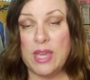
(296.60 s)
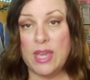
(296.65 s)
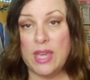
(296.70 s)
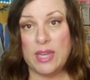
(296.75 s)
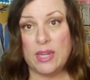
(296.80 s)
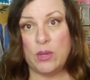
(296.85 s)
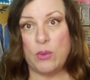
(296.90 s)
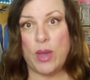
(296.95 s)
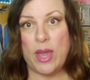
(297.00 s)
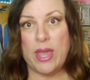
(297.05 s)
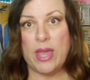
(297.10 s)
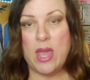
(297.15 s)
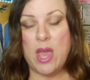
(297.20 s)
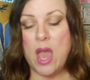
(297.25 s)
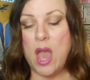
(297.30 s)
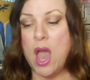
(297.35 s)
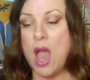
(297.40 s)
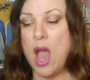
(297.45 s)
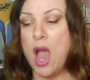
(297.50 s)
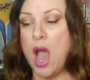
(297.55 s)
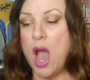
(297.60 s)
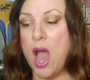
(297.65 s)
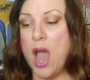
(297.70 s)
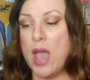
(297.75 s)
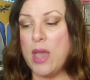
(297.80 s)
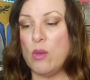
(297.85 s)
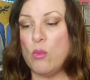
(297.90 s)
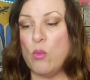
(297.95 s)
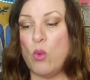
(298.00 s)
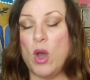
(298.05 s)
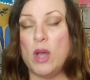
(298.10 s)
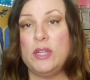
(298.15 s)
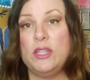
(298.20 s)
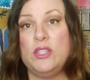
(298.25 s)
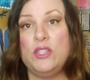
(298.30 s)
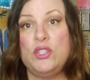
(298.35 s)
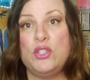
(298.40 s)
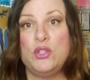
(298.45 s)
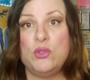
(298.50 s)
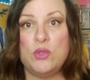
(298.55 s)
anyway, I
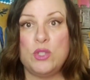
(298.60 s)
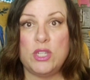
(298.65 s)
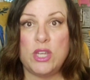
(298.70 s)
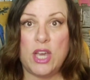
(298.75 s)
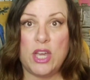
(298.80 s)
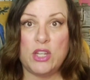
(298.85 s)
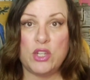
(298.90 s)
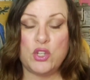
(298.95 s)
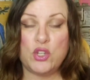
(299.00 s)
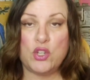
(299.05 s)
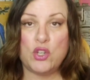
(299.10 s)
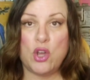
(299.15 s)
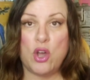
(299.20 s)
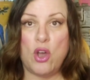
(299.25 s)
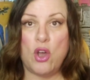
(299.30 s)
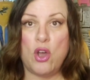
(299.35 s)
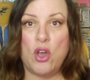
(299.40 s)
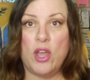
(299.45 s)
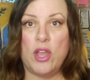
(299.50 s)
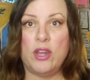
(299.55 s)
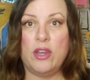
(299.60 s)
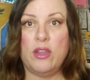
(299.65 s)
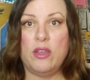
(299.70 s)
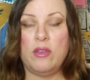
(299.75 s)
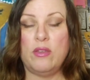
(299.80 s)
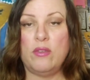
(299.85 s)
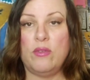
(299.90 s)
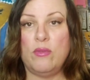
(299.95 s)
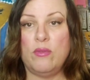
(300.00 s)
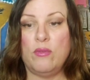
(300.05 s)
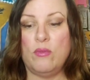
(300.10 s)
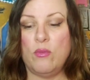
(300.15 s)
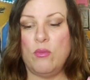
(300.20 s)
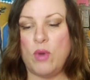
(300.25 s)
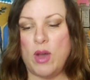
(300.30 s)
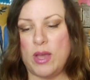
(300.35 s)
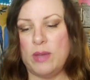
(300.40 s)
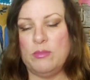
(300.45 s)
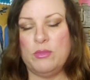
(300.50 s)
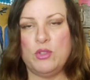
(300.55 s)
wanted to touch on
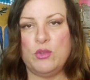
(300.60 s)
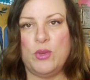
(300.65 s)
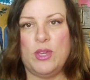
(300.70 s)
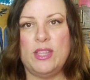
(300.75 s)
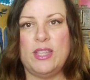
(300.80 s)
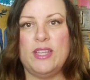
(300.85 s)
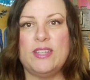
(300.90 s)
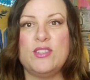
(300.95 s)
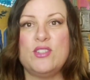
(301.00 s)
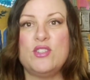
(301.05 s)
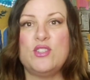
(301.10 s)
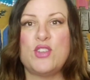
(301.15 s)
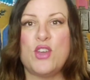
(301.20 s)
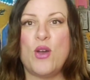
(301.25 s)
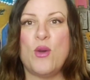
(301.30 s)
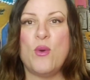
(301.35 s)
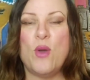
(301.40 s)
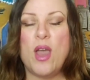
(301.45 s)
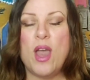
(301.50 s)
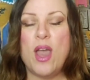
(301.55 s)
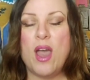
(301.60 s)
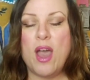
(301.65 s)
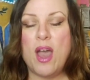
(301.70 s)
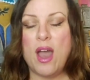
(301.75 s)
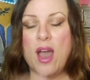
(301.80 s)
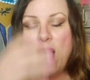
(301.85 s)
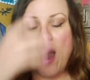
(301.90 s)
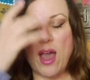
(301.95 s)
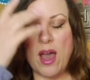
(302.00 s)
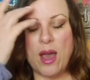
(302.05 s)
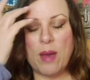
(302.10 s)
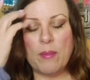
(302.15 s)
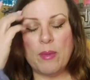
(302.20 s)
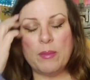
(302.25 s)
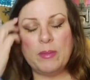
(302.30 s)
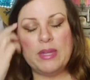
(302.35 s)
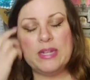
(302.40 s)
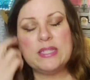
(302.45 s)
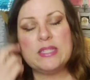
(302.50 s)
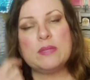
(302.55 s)
why I'm doing this. So, I
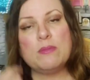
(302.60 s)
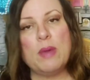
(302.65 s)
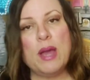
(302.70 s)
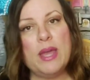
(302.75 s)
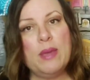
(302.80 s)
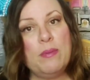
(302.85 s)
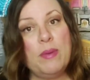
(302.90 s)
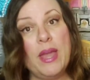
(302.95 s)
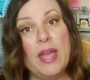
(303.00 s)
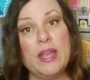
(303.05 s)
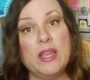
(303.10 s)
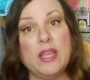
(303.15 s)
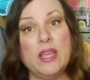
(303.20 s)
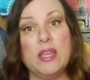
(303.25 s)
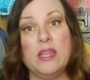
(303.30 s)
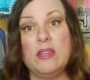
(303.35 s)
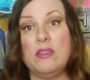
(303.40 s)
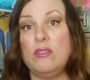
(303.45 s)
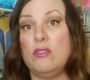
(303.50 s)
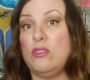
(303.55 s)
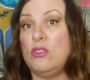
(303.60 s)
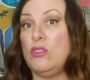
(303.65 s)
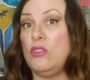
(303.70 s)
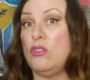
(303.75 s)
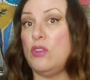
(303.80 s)
mean, it's my opinion.